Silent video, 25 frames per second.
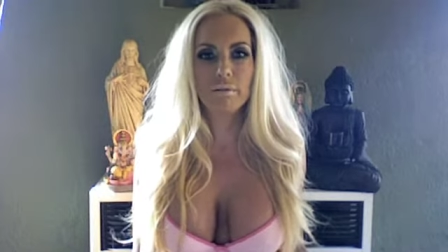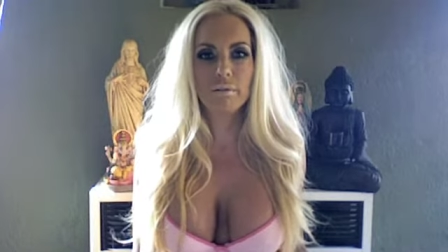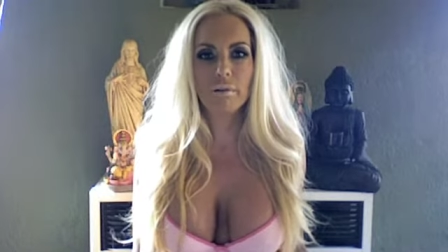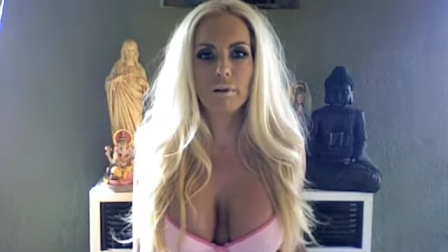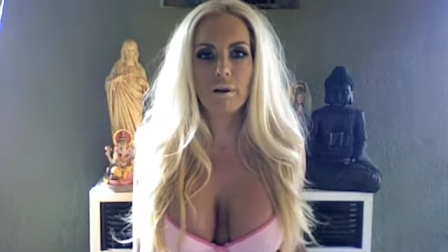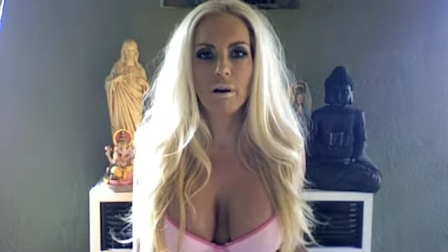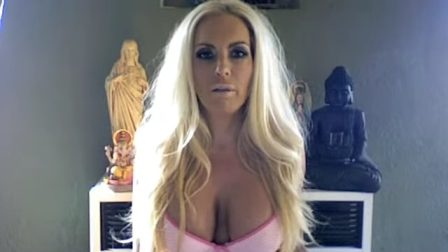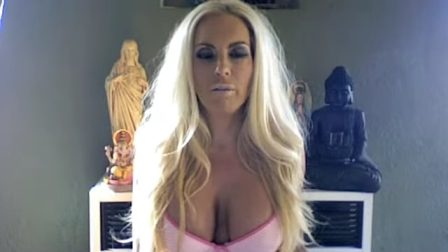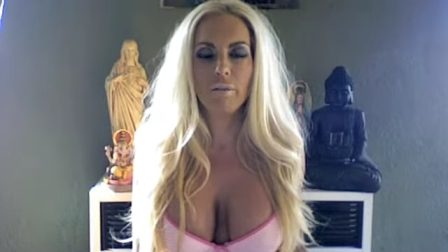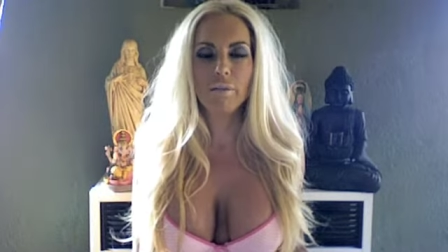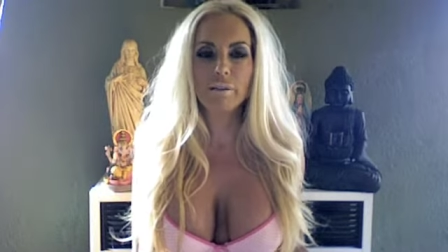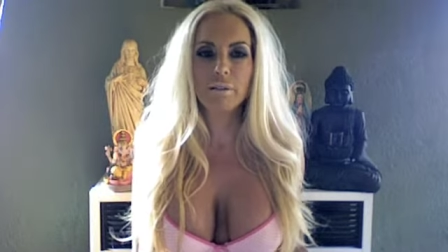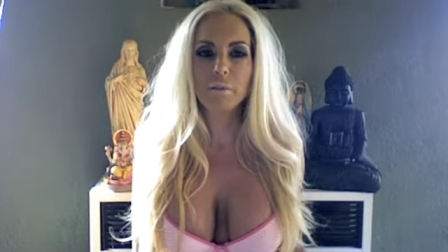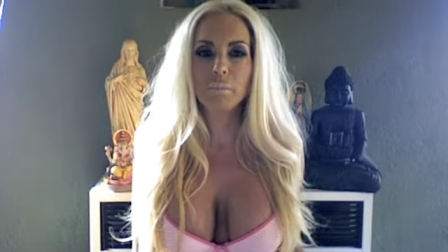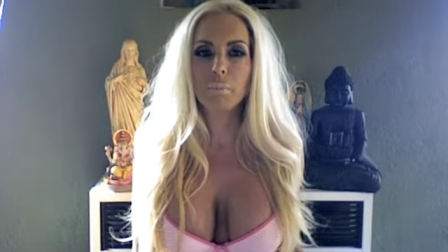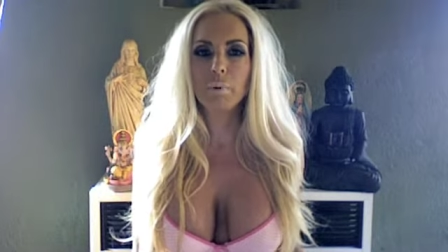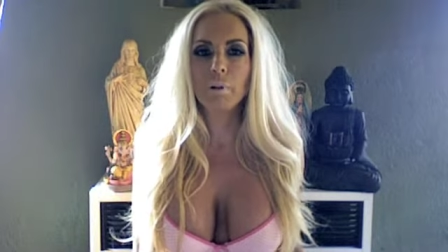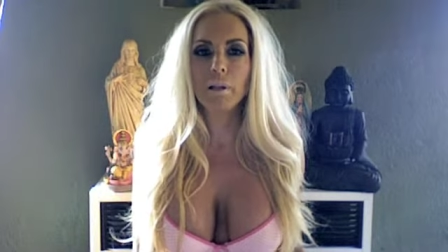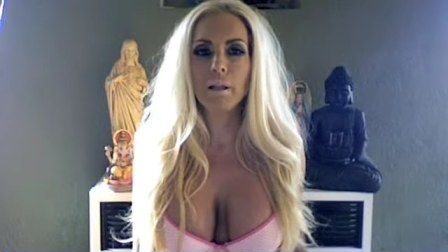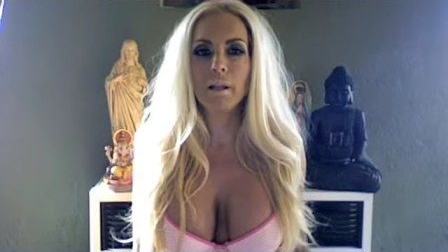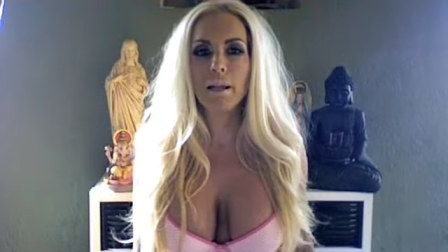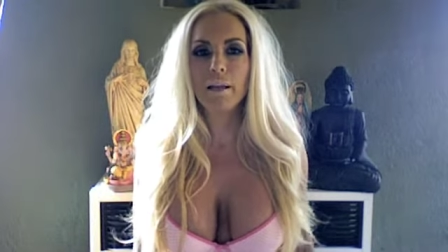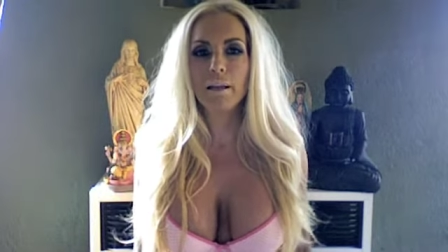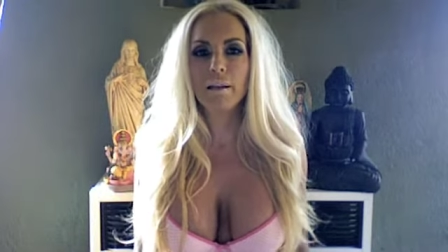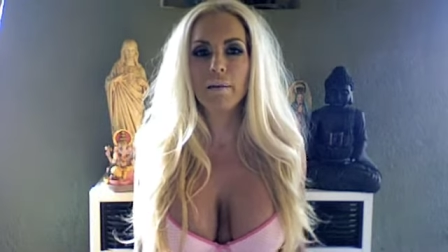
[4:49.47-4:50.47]
on this
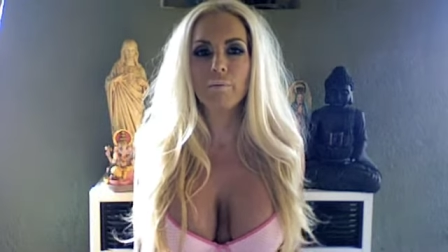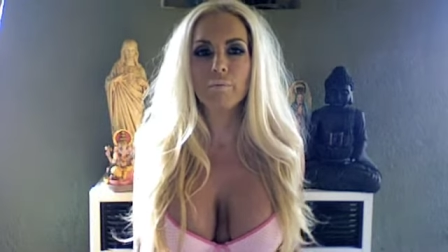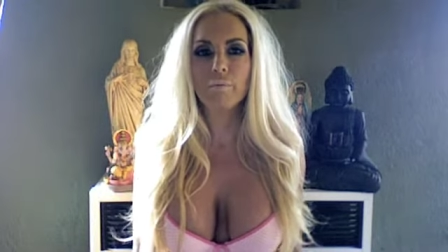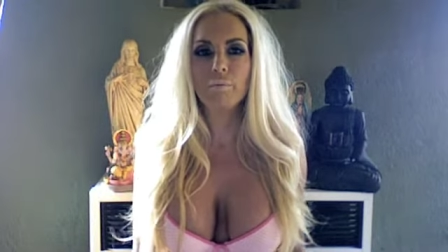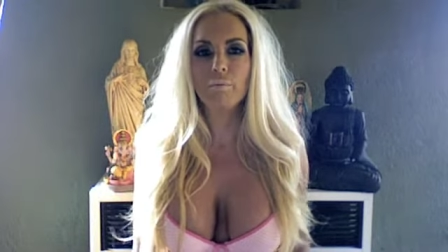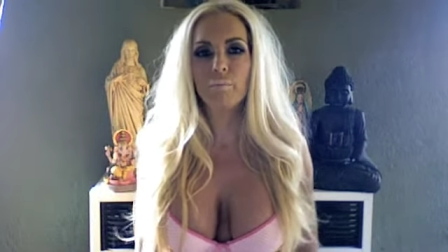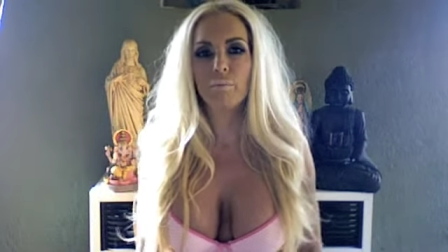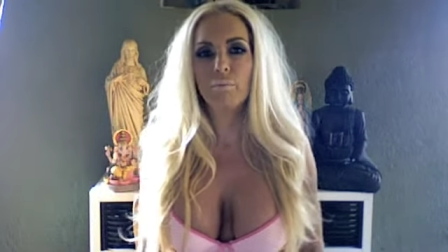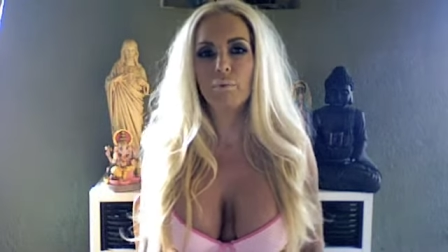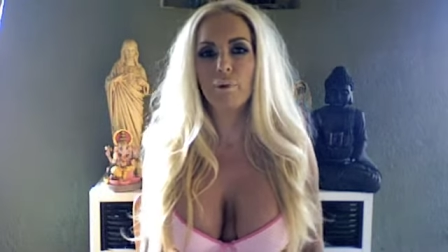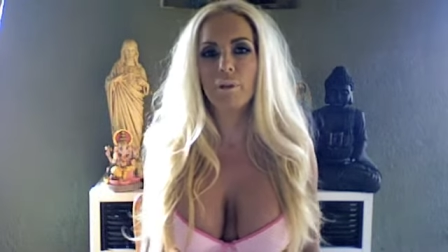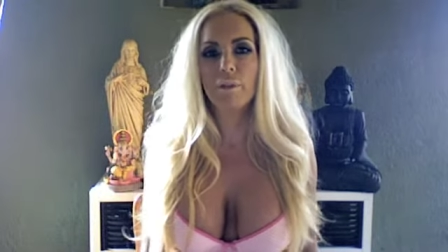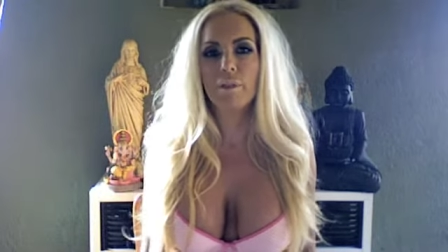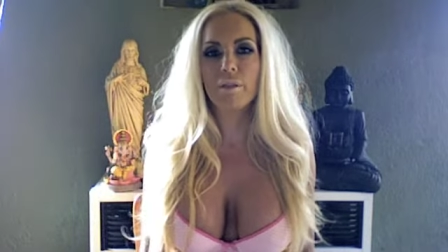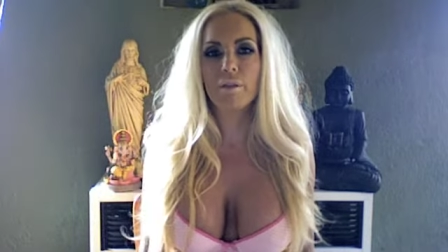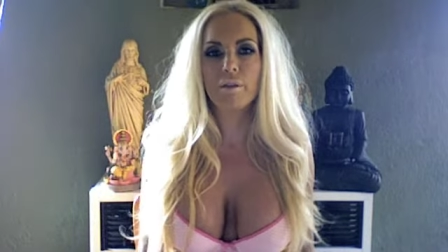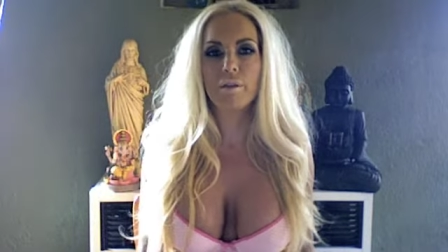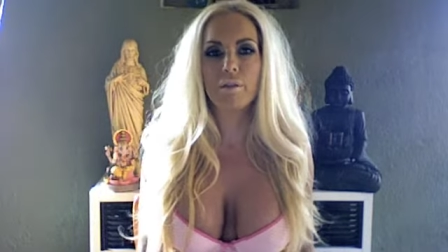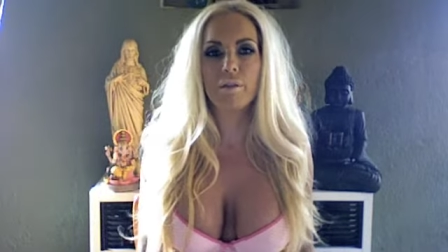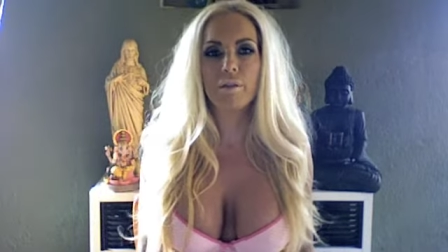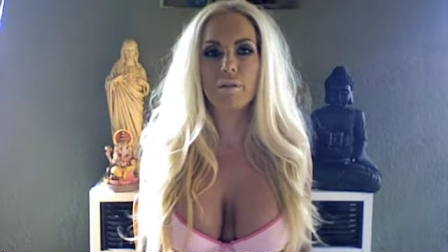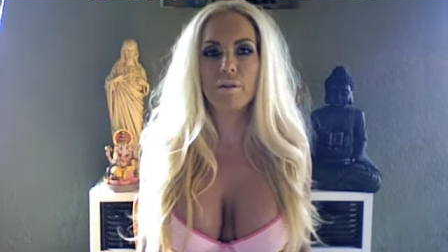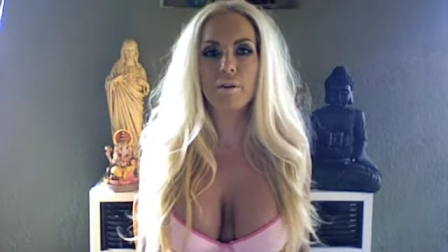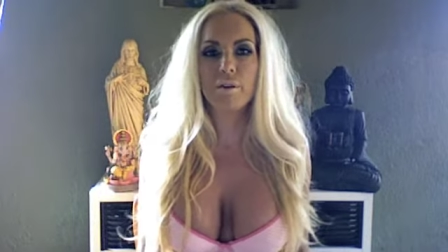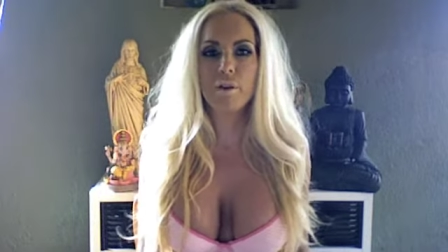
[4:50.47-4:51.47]
plane with
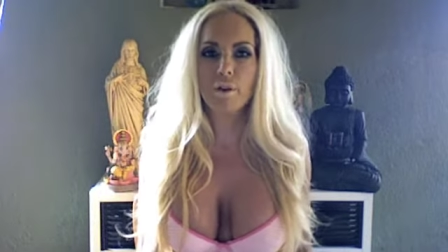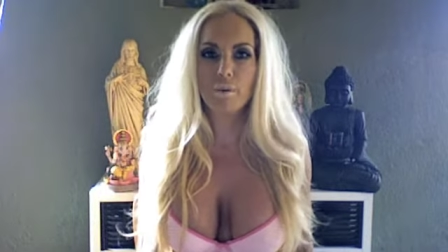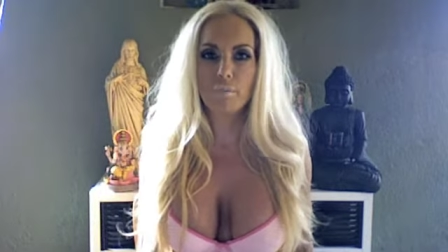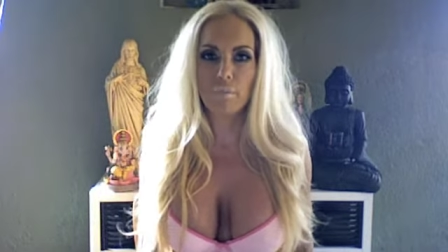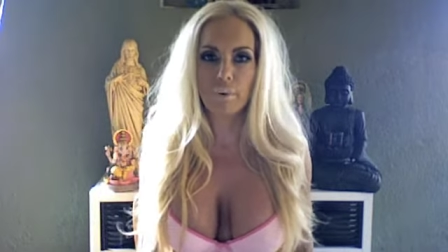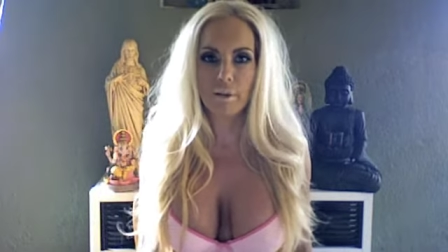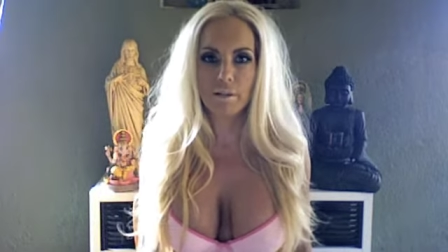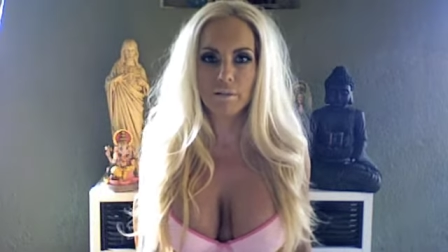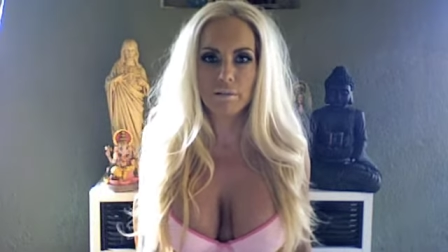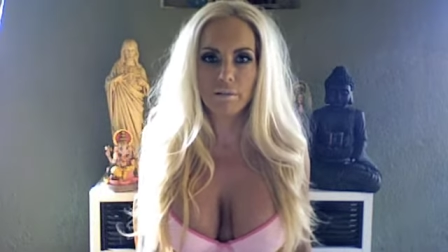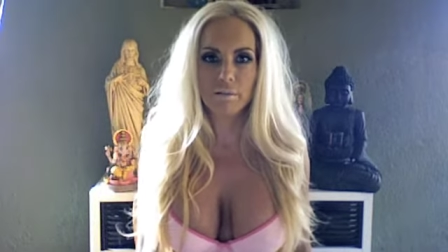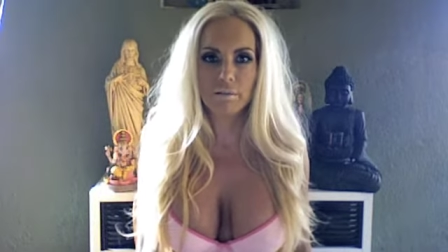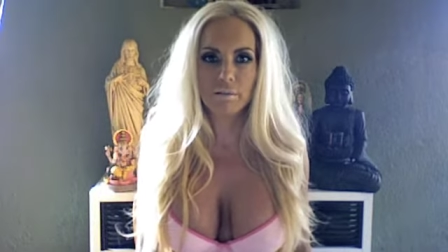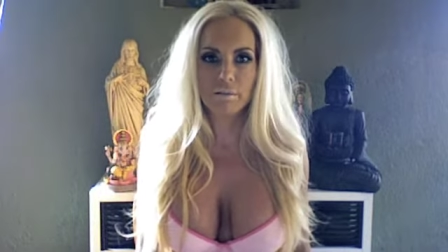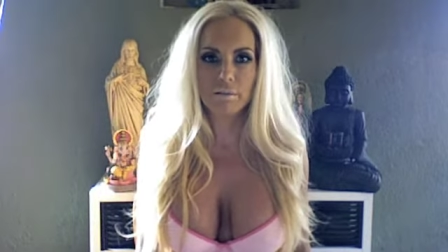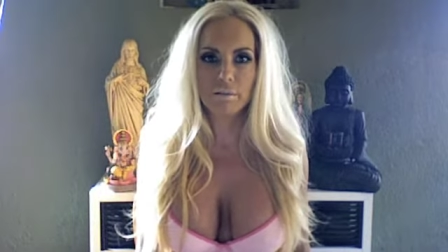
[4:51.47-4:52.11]
humans.